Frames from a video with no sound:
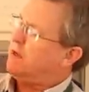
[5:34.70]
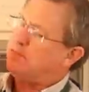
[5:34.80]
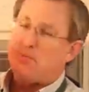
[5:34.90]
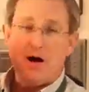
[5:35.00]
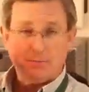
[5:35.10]

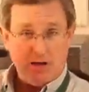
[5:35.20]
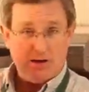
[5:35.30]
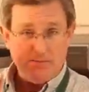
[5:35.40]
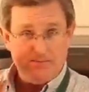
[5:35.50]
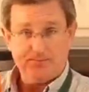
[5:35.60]
uh,
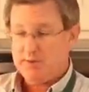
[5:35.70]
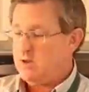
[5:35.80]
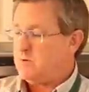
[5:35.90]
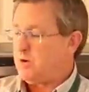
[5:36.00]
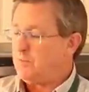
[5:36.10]
pumpkin.
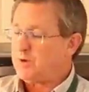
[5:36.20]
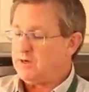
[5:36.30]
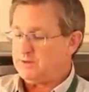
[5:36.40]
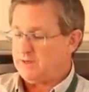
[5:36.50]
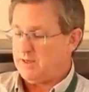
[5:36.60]
Pumpkin
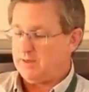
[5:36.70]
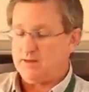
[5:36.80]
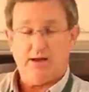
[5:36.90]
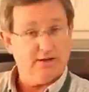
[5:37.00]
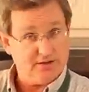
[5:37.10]
is a,
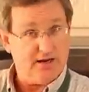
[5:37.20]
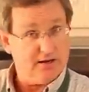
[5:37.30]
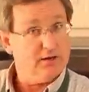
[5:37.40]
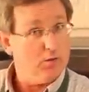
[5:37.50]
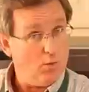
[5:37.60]
is
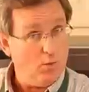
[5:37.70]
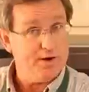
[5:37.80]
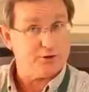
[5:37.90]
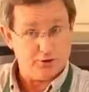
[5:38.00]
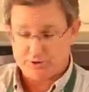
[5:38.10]
a
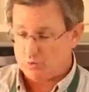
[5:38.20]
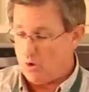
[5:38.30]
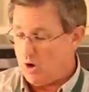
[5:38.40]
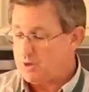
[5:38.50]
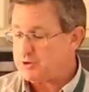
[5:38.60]
winter
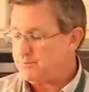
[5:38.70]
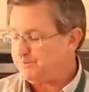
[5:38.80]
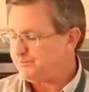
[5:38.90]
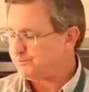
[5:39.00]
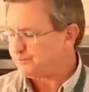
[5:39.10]
squash.
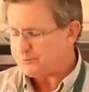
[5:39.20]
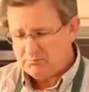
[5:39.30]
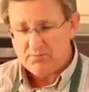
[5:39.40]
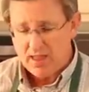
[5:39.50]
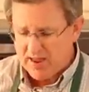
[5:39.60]

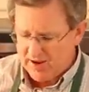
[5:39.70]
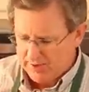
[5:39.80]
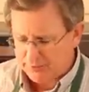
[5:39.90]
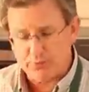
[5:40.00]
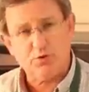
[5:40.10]

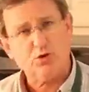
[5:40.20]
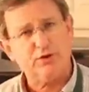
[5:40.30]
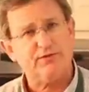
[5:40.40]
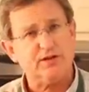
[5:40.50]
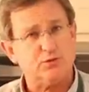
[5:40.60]
And the rule
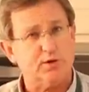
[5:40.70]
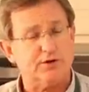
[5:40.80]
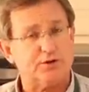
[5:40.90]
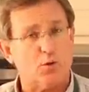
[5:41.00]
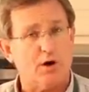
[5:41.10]
of these winter
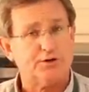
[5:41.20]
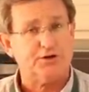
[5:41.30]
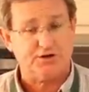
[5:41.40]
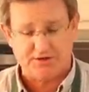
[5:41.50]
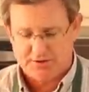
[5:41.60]

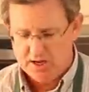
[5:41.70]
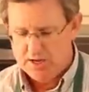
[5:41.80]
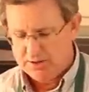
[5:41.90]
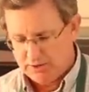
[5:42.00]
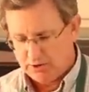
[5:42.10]
squashes is
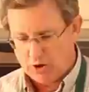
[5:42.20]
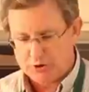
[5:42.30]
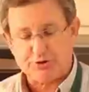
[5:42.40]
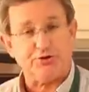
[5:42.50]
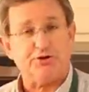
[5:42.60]
the
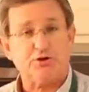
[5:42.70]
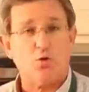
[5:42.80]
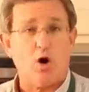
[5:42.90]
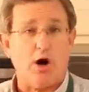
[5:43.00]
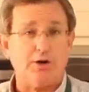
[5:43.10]
larger the
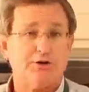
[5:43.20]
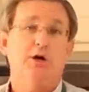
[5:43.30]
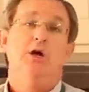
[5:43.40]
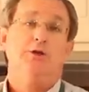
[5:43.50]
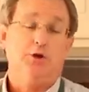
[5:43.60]
squash,
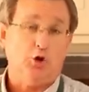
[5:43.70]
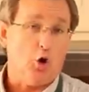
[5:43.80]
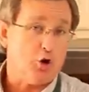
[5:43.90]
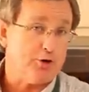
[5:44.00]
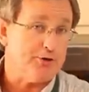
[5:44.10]
the
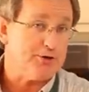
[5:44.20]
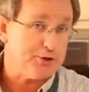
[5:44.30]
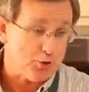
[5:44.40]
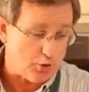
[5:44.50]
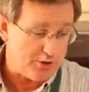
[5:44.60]
longer the
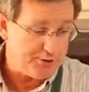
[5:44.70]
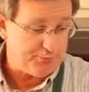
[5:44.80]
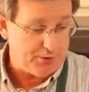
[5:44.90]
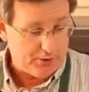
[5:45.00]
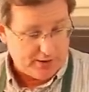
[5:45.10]
storage
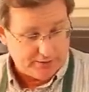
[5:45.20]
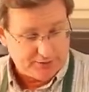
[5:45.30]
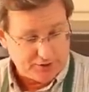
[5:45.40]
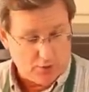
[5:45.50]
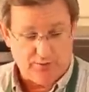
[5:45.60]
period.
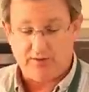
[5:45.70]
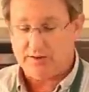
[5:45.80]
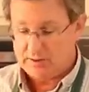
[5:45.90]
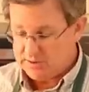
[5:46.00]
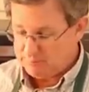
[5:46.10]
So we've
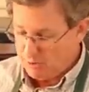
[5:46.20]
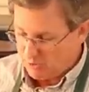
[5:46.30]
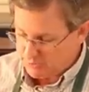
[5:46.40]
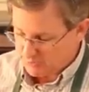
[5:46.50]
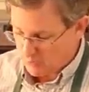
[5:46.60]
got these
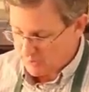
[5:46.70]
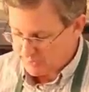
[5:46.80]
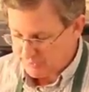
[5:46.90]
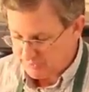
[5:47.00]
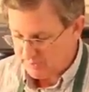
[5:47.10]
smaller
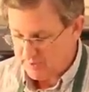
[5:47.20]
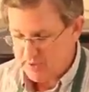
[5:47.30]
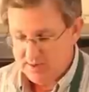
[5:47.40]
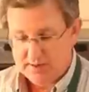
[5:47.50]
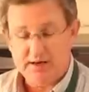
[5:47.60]
squashes that
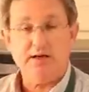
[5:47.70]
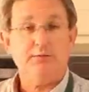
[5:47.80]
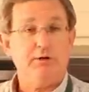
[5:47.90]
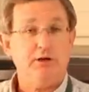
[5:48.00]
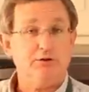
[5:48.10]
need to
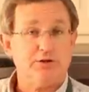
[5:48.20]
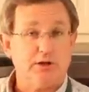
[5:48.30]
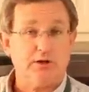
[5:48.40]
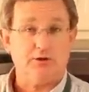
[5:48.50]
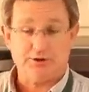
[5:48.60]
be used a
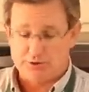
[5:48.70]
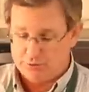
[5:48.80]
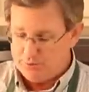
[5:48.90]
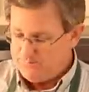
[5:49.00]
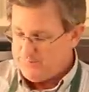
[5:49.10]
little
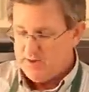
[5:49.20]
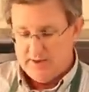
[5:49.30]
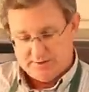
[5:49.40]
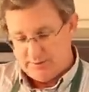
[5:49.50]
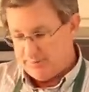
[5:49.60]
sooner.
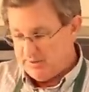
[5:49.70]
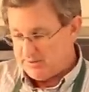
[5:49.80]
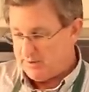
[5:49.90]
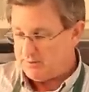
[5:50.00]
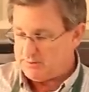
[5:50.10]
Some of these
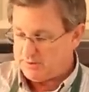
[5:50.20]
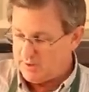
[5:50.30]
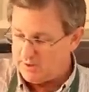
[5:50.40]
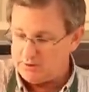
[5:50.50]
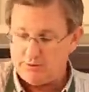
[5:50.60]
others,
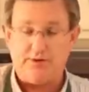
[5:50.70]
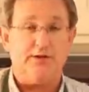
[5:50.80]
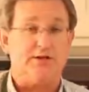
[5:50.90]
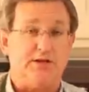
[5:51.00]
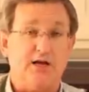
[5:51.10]
including
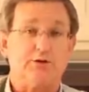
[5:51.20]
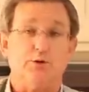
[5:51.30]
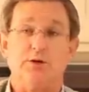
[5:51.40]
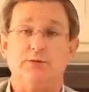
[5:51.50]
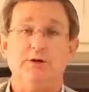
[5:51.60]
this next
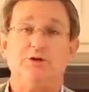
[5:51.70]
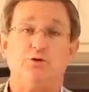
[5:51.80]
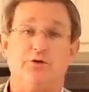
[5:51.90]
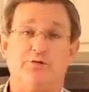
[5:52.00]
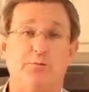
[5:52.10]
one, can be
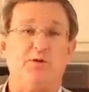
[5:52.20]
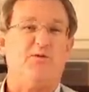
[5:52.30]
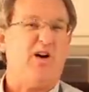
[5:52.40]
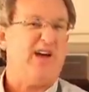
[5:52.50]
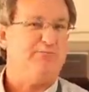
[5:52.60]
stored for up to
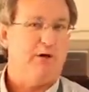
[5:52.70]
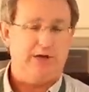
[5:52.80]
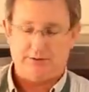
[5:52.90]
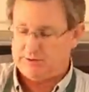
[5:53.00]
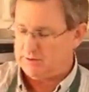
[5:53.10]
five
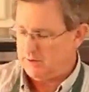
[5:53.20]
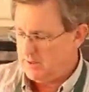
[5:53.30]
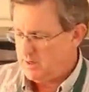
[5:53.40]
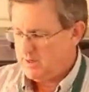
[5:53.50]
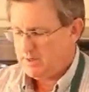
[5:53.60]
months
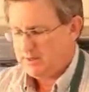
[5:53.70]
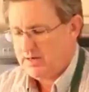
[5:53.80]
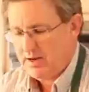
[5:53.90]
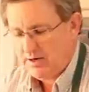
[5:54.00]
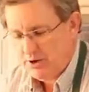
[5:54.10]

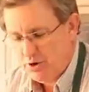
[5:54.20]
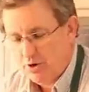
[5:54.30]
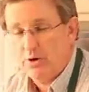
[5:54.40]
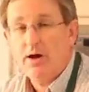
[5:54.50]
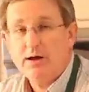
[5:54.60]
down in
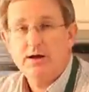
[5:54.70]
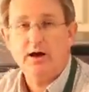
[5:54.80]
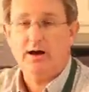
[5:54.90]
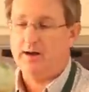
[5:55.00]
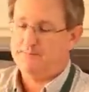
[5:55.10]
your,
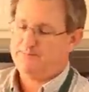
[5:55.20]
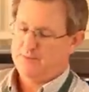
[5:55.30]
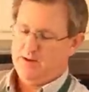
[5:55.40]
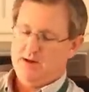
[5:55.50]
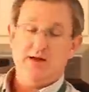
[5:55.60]
um,
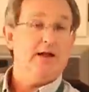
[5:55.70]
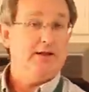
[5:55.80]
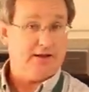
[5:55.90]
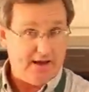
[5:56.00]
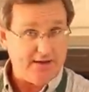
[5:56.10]

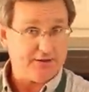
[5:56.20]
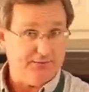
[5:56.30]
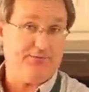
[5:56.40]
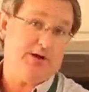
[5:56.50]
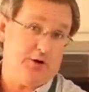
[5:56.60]
in the case
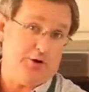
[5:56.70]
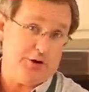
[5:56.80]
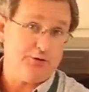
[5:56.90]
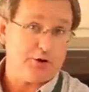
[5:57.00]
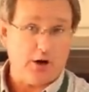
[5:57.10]
of here in
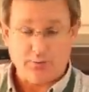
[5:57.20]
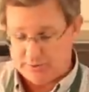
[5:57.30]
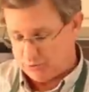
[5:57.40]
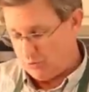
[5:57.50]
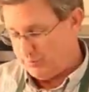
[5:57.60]
Utah, we
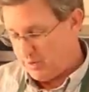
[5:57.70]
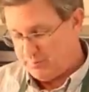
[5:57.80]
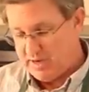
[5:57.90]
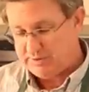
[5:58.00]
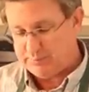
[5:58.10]
store them in our
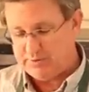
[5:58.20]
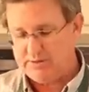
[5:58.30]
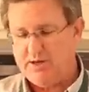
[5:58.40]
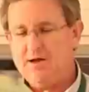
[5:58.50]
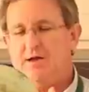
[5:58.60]

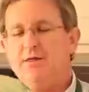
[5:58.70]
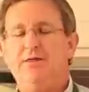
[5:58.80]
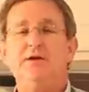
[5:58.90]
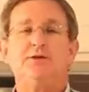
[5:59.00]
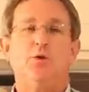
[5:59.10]
basements.
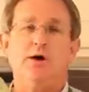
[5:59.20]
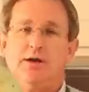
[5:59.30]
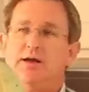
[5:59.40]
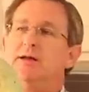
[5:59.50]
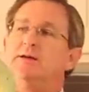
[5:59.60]
This
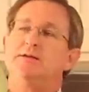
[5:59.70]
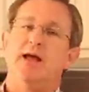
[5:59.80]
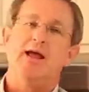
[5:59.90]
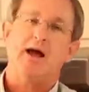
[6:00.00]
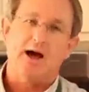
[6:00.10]
one is
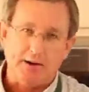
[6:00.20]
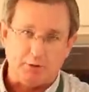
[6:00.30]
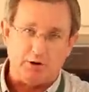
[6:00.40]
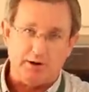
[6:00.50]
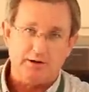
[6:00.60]
a
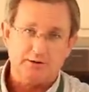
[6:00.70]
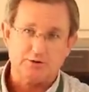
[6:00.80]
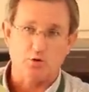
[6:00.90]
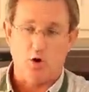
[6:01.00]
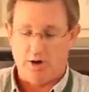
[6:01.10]
Hubbard
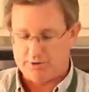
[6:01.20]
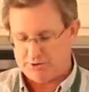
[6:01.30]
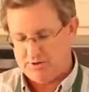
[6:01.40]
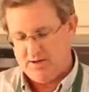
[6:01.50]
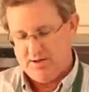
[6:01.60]

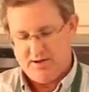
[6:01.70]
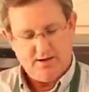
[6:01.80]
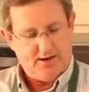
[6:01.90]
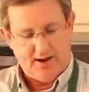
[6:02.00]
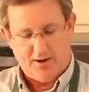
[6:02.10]
squash.
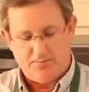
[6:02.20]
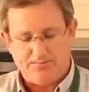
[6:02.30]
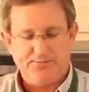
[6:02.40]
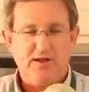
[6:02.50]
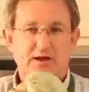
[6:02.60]
Now,
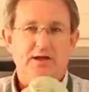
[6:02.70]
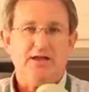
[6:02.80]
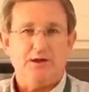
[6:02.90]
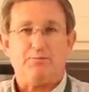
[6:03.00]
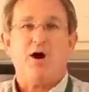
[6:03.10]

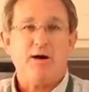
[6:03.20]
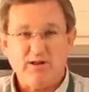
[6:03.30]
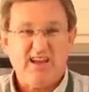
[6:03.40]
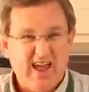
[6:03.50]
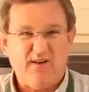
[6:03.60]
you
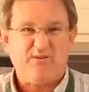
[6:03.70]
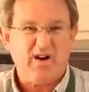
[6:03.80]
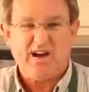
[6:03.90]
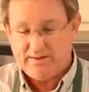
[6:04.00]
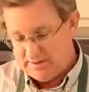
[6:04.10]
probably can't
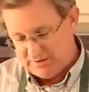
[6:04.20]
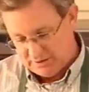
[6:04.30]
find this